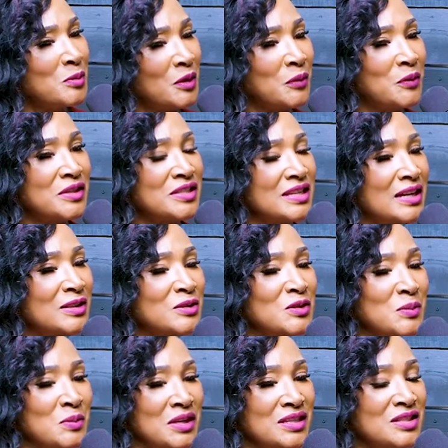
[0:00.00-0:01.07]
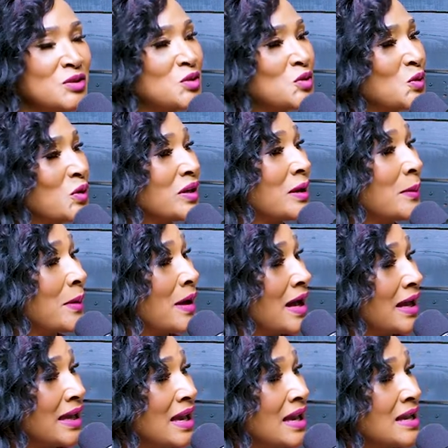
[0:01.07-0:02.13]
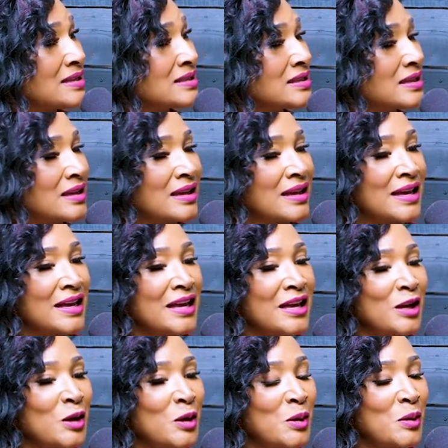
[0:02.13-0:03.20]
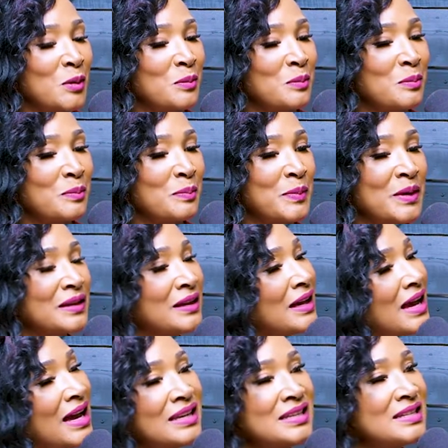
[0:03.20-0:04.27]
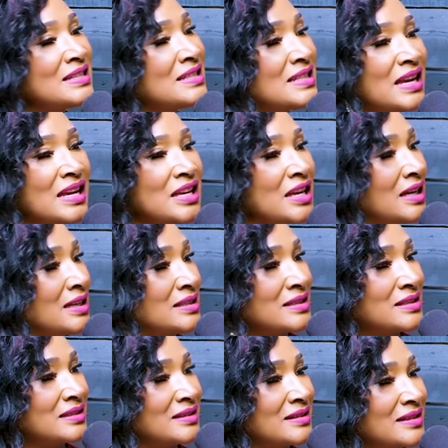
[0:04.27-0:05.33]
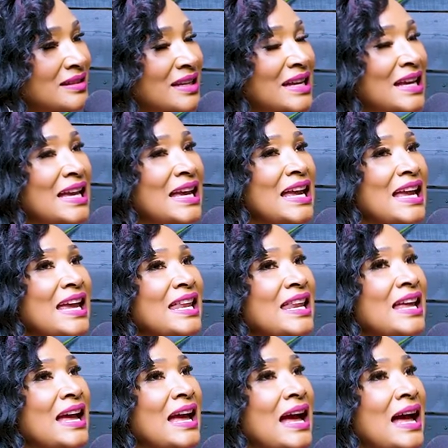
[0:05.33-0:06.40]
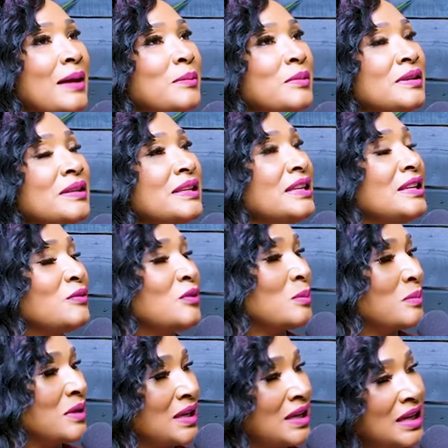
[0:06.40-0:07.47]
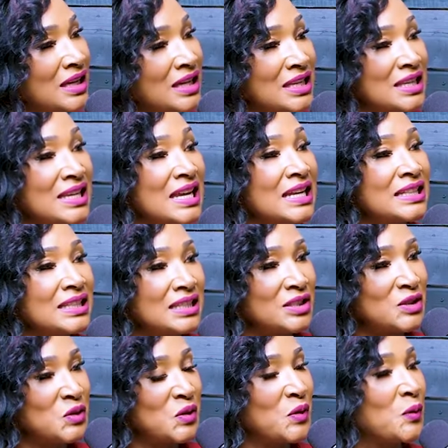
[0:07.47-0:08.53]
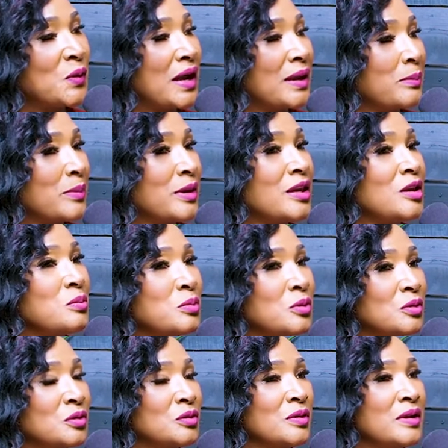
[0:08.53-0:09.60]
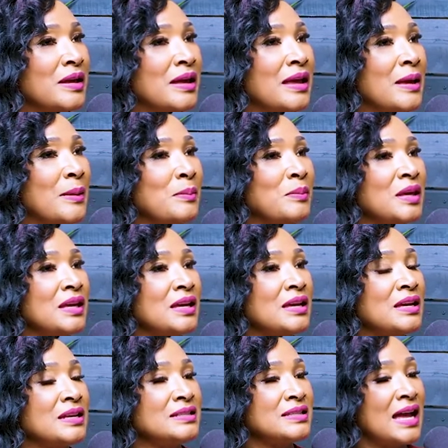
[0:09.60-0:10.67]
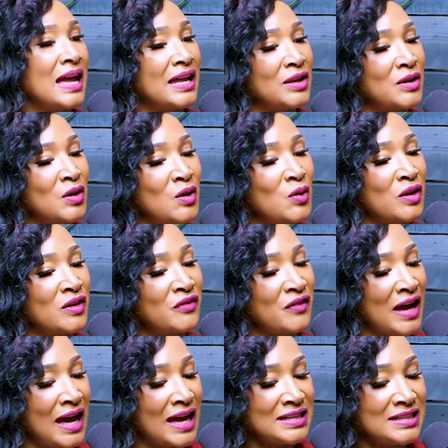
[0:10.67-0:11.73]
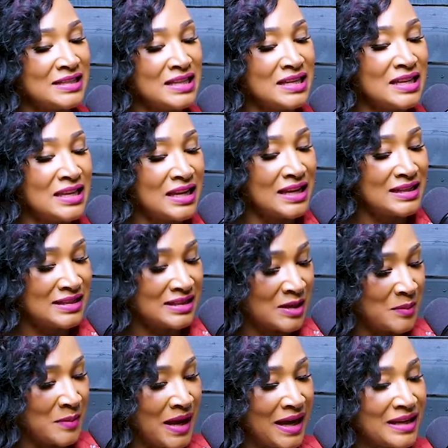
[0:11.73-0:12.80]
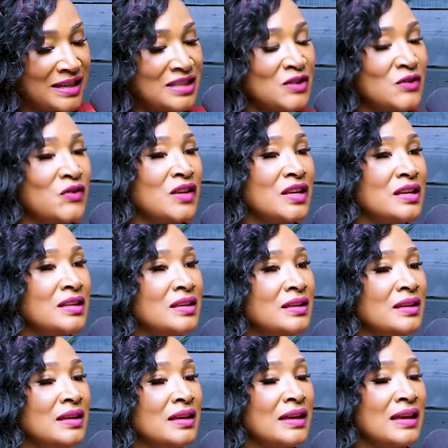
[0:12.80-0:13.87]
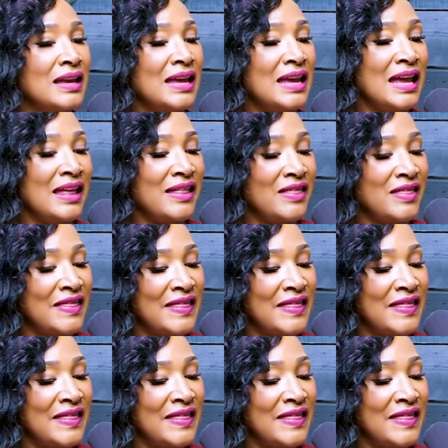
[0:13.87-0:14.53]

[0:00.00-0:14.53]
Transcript: have reached out to me to join their podcast, but God didn't say yes. And I believe in being connected to the right people, because I know if I sit at somebody's feet and